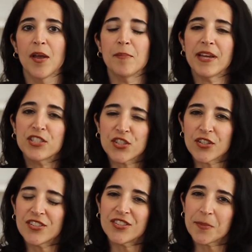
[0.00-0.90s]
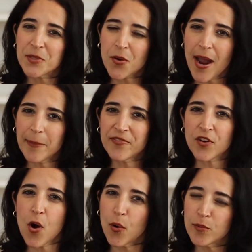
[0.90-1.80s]
Make sure to subscribe
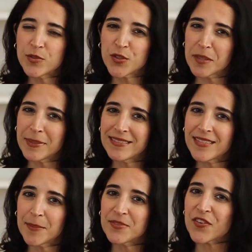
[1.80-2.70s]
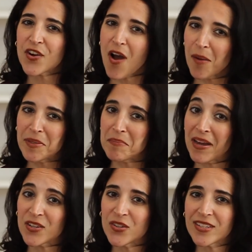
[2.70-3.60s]
for home treatment tips for common
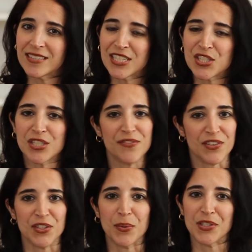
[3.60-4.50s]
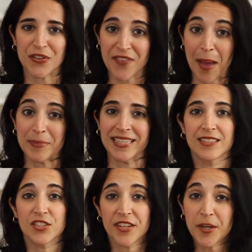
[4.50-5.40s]
medical conditions for you and your family.
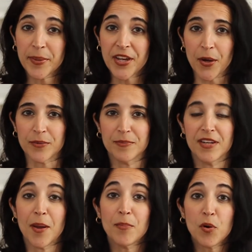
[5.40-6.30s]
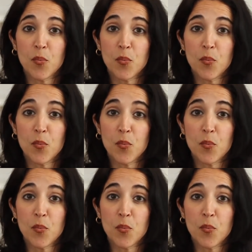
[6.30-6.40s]
So here we go. Number